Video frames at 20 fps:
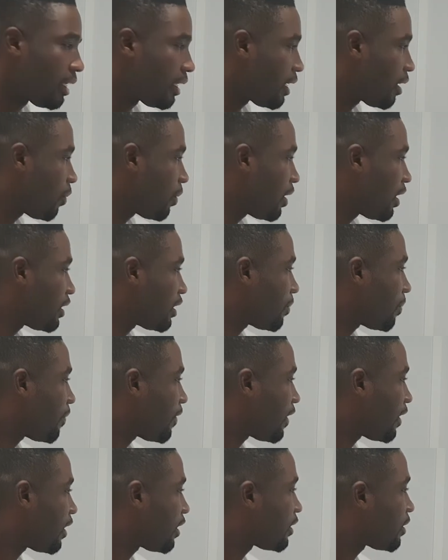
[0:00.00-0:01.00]
Now what does a
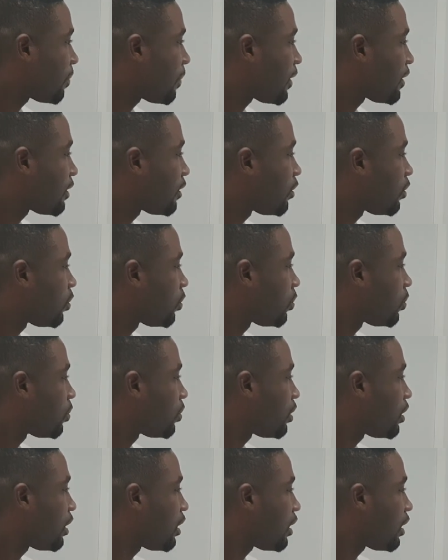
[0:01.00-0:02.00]
finance person do?
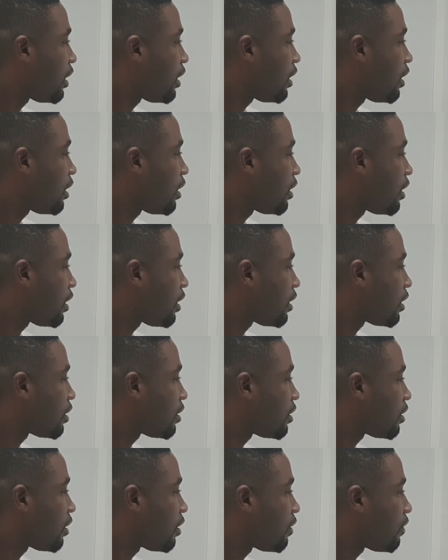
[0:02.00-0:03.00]
he
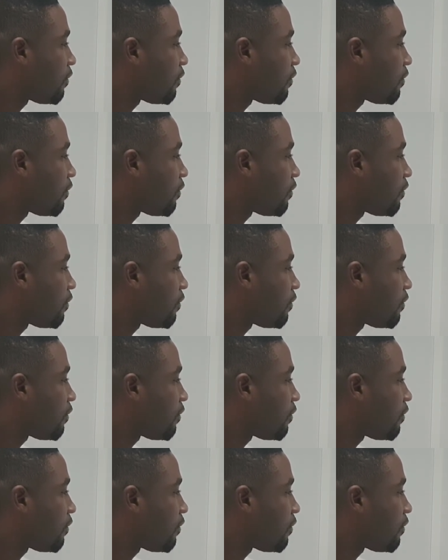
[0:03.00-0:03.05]
is